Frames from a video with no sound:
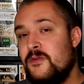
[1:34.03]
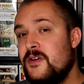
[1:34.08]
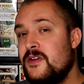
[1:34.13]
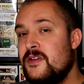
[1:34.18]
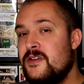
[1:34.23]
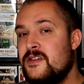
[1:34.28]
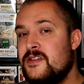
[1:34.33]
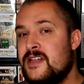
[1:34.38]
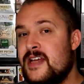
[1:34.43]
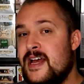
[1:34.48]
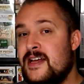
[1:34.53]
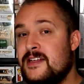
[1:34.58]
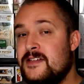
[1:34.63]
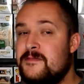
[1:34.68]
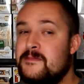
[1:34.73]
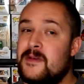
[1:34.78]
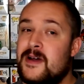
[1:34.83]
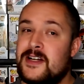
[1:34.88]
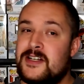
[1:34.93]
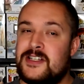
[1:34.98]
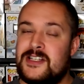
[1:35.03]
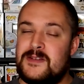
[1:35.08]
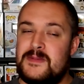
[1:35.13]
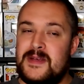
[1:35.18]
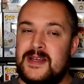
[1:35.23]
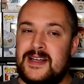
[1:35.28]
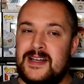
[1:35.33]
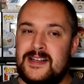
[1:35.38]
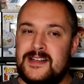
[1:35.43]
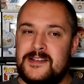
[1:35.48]
thrillers as much is
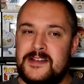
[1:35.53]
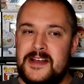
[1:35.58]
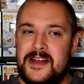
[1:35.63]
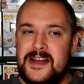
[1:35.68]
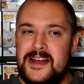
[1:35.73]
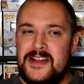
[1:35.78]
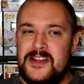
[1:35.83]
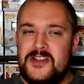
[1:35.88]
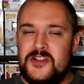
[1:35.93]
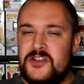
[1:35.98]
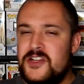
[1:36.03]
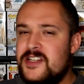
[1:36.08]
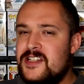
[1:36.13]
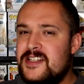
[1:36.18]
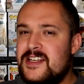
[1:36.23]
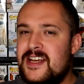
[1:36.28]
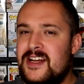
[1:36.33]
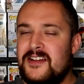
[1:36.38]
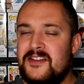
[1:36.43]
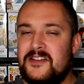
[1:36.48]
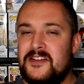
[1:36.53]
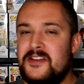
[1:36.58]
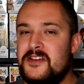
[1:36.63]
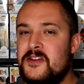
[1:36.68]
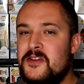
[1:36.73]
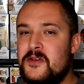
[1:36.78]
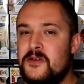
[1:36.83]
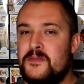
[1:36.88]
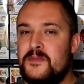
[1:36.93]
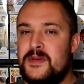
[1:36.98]
because they just get a
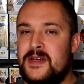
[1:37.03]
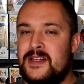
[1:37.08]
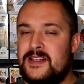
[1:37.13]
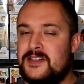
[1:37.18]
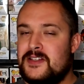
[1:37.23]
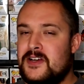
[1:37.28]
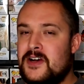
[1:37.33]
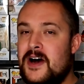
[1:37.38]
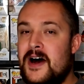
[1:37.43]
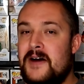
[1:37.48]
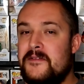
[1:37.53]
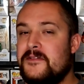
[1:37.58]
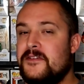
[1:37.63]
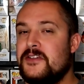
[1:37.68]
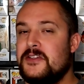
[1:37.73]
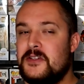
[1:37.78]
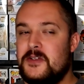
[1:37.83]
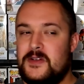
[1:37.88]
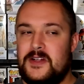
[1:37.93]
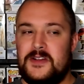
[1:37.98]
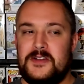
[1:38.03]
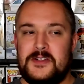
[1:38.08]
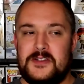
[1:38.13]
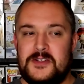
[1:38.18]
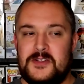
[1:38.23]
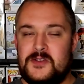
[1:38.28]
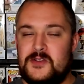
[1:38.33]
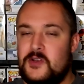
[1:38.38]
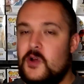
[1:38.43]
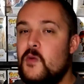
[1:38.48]
little bit convoluted.
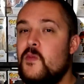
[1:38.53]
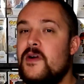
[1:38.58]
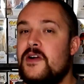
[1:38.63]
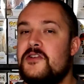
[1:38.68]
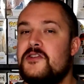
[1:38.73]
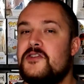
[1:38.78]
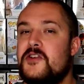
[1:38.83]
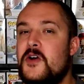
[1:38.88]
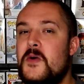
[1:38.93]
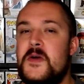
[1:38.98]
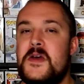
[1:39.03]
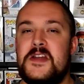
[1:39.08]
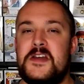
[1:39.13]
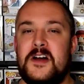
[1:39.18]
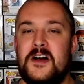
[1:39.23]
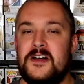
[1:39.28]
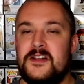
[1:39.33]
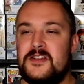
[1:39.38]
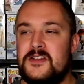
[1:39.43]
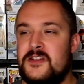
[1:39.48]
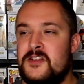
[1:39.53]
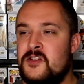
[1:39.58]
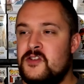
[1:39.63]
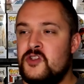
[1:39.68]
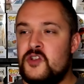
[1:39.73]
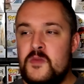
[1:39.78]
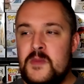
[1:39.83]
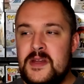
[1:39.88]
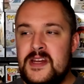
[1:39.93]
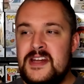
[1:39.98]
There's so much going on,
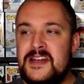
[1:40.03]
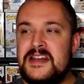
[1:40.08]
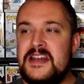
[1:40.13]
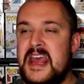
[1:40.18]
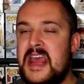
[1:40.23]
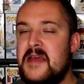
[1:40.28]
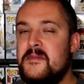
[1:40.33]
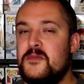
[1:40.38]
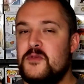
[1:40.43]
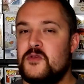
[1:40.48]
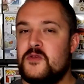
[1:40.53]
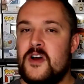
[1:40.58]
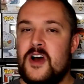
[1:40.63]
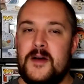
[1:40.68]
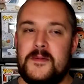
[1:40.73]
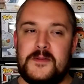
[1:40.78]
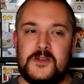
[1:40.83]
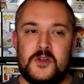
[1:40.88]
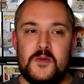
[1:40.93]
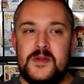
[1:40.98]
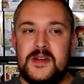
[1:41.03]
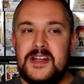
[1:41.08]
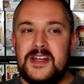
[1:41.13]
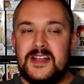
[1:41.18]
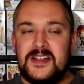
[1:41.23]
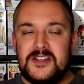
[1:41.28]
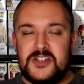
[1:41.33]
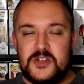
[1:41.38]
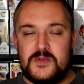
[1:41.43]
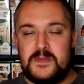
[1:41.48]
so many name drops, so many
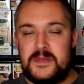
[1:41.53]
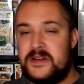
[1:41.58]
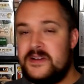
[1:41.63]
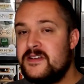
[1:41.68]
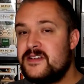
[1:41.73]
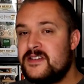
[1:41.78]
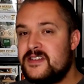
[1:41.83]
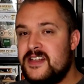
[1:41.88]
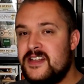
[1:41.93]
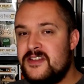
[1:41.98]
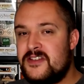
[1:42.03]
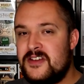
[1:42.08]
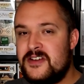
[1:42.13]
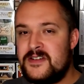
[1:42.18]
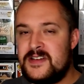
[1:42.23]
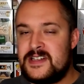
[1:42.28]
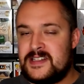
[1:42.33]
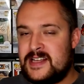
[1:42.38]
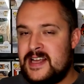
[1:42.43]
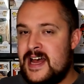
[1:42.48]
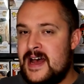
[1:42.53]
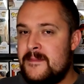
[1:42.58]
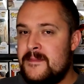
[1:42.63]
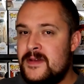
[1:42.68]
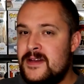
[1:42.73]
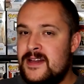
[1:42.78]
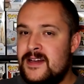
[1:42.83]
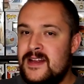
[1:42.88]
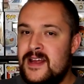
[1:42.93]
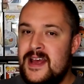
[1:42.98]
conspiracy theories
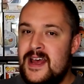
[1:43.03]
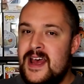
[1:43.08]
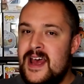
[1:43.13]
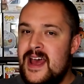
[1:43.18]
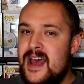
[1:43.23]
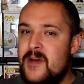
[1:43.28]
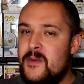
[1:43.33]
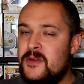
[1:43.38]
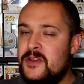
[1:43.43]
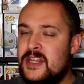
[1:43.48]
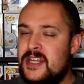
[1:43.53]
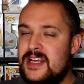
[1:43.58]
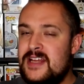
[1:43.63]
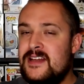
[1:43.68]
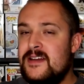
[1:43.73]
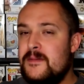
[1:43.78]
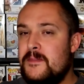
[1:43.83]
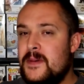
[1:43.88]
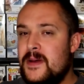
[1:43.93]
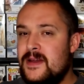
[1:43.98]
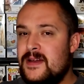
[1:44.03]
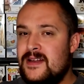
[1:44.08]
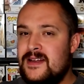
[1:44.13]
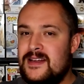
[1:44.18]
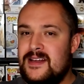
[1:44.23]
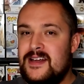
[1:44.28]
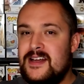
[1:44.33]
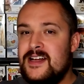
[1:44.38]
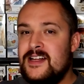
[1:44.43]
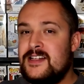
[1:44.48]
happening. And with The
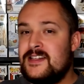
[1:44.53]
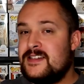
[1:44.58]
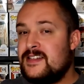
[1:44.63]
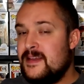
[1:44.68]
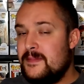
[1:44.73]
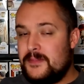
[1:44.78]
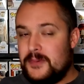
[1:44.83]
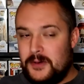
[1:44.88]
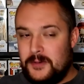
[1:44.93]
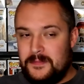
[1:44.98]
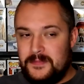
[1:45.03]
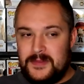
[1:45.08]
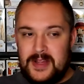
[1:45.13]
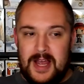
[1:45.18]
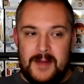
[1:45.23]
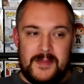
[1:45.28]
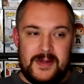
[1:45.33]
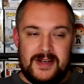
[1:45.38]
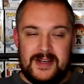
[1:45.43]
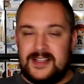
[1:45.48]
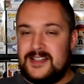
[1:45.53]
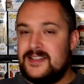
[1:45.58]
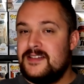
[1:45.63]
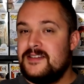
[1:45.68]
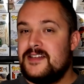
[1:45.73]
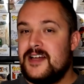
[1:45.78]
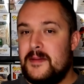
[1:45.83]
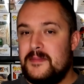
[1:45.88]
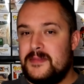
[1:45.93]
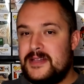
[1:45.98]
Independent, it's simple. I mean, it's
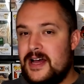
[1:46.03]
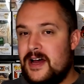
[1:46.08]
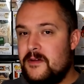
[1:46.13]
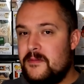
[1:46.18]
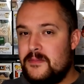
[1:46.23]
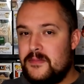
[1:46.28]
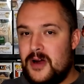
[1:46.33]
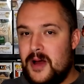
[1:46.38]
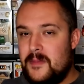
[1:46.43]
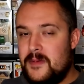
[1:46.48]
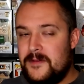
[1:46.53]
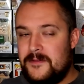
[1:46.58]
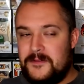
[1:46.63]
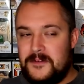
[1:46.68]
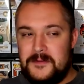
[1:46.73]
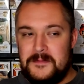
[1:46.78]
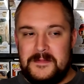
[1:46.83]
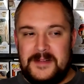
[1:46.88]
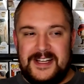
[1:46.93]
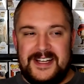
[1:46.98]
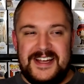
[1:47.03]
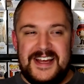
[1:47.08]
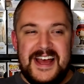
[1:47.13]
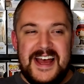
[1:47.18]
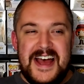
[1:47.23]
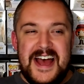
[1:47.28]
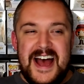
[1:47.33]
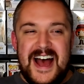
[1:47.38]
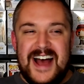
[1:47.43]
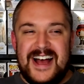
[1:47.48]
dumbed down probably for me
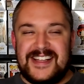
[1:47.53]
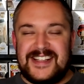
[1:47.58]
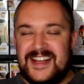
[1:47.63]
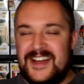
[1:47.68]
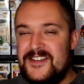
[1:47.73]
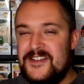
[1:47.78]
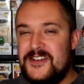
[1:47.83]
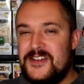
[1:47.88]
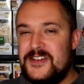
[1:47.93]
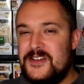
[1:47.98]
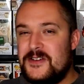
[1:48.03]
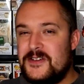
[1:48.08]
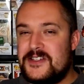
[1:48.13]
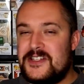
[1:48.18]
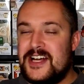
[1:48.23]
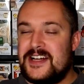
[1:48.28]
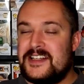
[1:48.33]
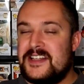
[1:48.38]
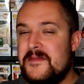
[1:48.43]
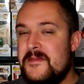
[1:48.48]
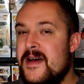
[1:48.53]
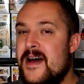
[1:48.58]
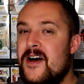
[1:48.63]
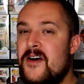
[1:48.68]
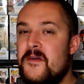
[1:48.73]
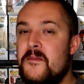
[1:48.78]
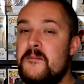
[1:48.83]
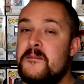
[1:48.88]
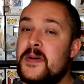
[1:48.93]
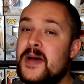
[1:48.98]
as I really don't check them
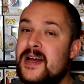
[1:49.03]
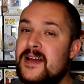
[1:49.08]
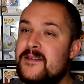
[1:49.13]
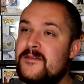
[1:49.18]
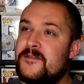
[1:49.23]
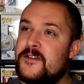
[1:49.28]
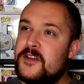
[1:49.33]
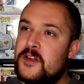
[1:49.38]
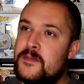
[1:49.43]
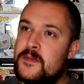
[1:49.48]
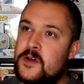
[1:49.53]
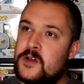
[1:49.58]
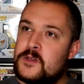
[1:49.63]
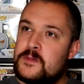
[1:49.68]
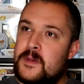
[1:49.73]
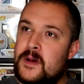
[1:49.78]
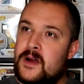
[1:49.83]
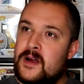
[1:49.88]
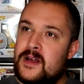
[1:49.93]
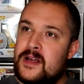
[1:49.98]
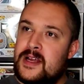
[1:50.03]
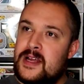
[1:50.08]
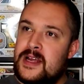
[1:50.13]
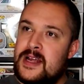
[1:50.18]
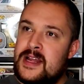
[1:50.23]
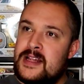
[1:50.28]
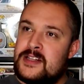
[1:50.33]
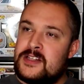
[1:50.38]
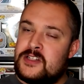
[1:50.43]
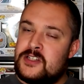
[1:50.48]
out. But for the most part,
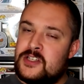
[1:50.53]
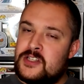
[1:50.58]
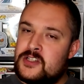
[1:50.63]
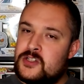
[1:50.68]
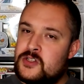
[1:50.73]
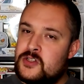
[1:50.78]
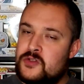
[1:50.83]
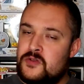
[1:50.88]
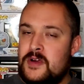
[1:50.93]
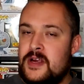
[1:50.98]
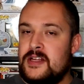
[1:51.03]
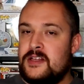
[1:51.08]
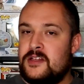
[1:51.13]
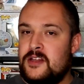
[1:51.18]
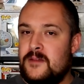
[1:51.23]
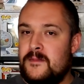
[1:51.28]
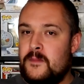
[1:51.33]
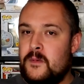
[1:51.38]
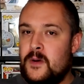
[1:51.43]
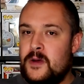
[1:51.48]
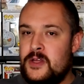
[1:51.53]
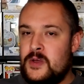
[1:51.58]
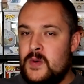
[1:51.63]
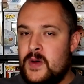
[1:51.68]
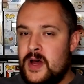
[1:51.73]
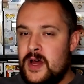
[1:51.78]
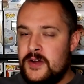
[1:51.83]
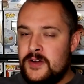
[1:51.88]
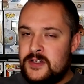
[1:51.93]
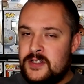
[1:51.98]
it's just straight to the point.
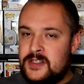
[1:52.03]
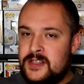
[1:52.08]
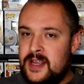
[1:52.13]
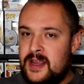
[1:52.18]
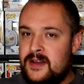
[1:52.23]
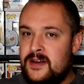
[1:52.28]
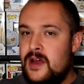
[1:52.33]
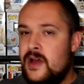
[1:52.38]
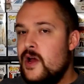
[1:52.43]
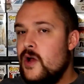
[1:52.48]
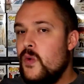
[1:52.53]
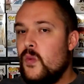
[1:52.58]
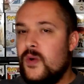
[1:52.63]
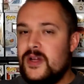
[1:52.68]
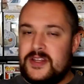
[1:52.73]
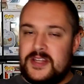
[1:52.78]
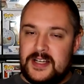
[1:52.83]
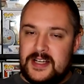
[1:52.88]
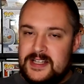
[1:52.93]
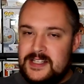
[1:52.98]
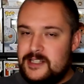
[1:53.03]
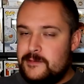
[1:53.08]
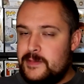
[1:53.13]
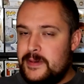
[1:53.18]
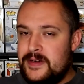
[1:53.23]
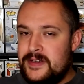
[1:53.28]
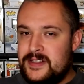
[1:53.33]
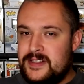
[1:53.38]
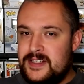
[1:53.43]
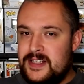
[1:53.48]
You understand what the
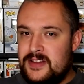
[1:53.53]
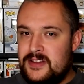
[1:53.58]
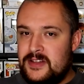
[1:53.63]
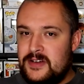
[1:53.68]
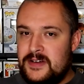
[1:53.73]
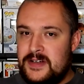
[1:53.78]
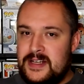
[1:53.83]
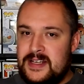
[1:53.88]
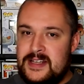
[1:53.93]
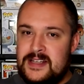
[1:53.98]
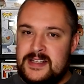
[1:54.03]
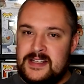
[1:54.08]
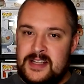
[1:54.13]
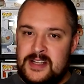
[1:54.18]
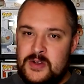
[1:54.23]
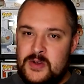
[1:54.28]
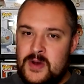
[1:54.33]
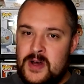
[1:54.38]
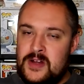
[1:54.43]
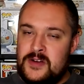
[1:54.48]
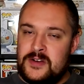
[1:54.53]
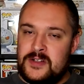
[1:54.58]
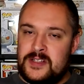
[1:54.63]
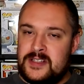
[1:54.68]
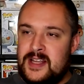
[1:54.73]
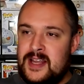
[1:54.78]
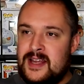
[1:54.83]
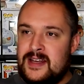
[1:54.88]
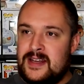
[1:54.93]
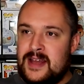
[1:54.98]
conspiracy theory is and you
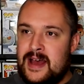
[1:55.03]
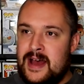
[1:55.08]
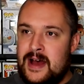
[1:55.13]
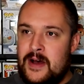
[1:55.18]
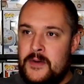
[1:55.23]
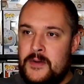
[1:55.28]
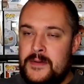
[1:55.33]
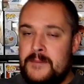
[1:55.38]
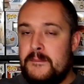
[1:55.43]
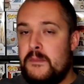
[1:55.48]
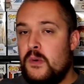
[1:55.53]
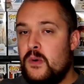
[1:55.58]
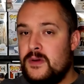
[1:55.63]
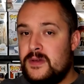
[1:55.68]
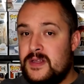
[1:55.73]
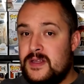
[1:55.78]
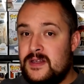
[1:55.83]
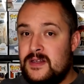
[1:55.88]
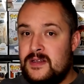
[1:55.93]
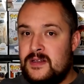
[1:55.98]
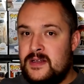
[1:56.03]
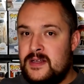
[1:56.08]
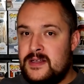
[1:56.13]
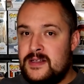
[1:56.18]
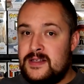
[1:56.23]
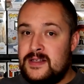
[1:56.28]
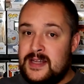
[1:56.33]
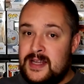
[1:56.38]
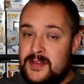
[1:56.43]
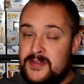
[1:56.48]
understand how important it
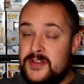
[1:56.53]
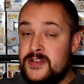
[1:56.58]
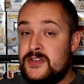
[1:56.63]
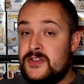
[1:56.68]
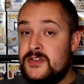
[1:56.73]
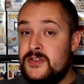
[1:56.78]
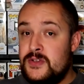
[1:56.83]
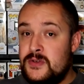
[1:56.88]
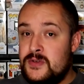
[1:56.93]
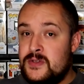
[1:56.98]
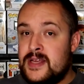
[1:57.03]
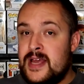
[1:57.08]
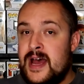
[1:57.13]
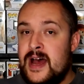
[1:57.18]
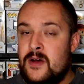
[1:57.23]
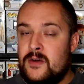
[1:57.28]
is to get this news